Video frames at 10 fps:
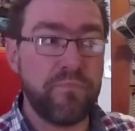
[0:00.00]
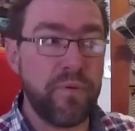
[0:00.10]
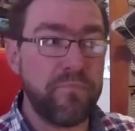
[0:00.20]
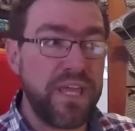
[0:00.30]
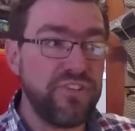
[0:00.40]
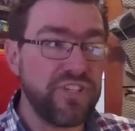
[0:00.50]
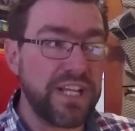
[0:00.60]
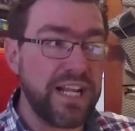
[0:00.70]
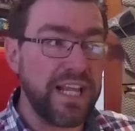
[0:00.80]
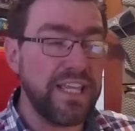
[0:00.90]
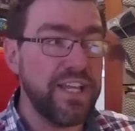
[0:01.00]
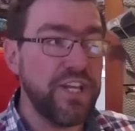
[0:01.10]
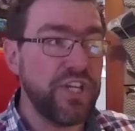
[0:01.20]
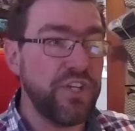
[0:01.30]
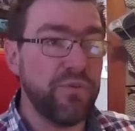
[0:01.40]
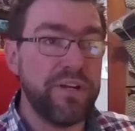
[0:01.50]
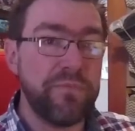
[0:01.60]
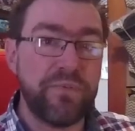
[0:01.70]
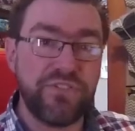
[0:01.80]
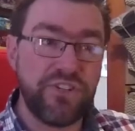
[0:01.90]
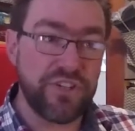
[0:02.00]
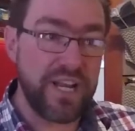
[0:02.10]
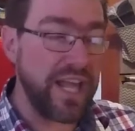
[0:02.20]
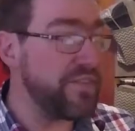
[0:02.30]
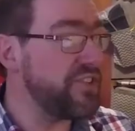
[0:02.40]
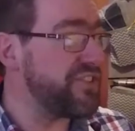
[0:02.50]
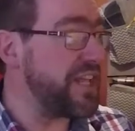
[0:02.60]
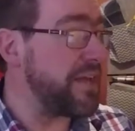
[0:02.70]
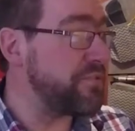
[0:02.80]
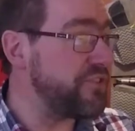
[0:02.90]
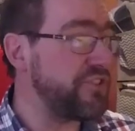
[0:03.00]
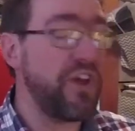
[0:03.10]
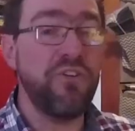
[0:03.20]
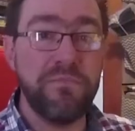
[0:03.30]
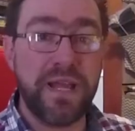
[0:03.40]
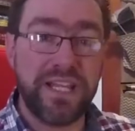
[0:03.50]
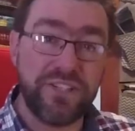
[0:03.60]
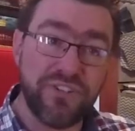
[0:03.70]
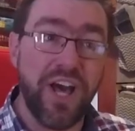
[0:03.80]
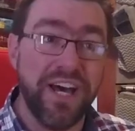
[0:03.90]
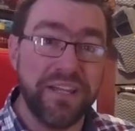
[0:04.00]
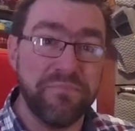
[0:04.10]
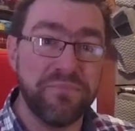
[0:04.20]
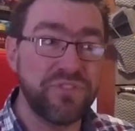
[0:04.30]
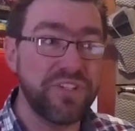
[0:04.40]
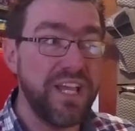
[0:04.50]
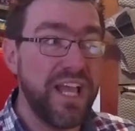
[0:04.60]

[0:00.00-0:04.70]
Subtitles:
But basically, you're in a position, and this has happened so many times,